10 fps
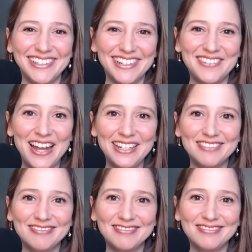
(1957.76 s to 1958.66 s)
Right?
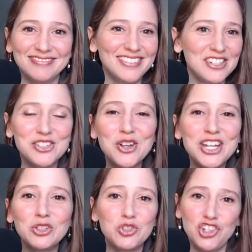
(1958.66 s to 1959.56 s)
There's no
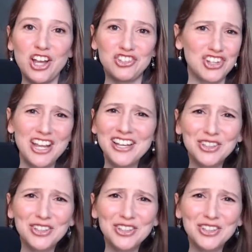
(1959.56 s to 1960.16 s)
need to judge.